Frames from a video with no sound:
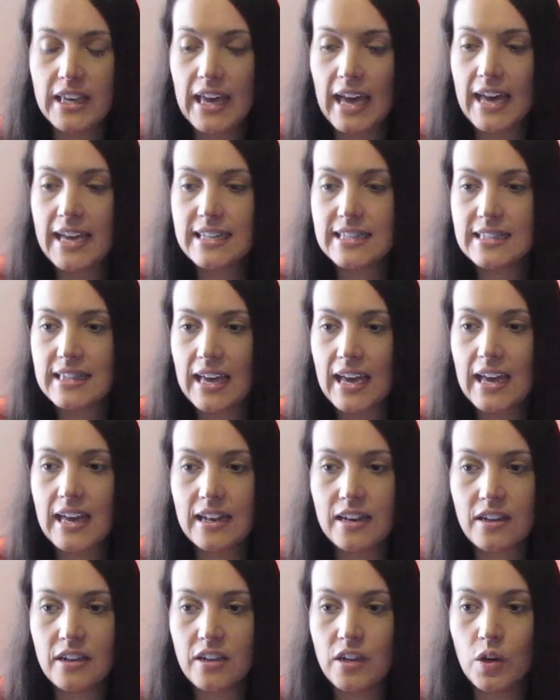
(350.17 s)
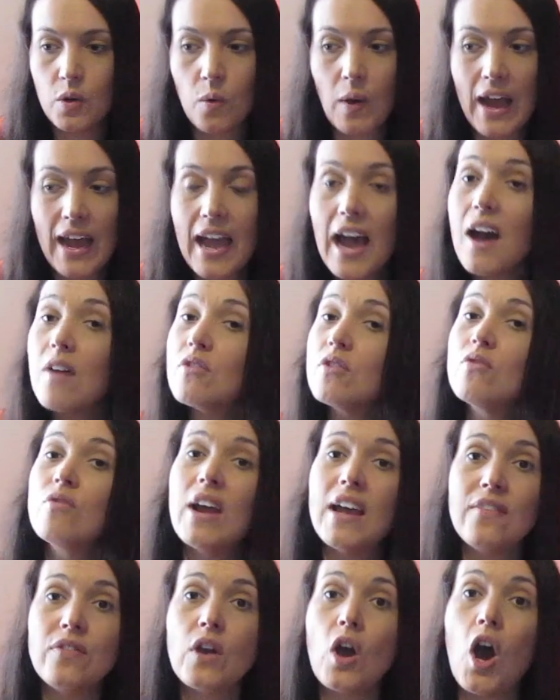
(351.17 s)
guys, than, you know, I haven't
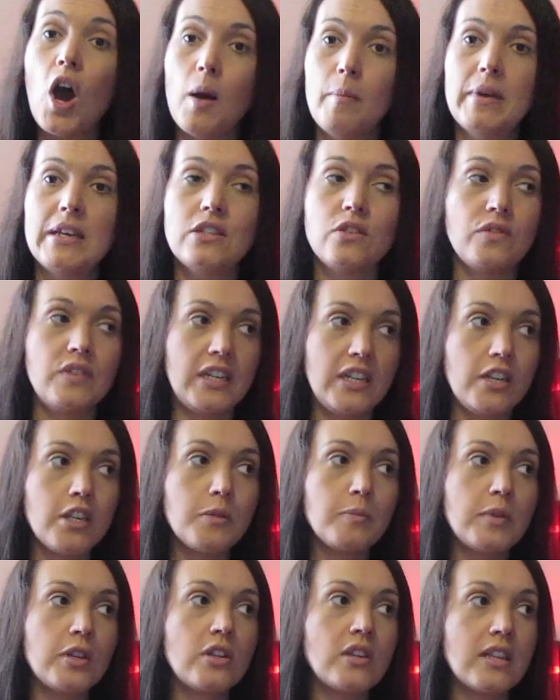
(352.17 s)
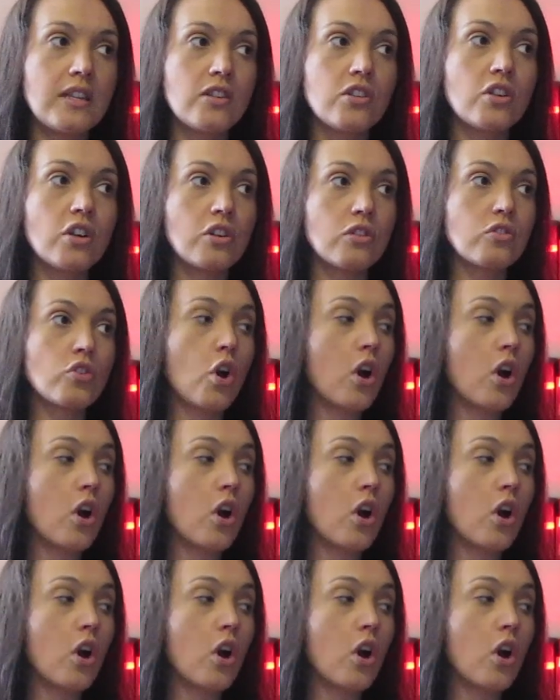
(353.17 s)
read the comics of Teenage Mutant Ninja Turtles.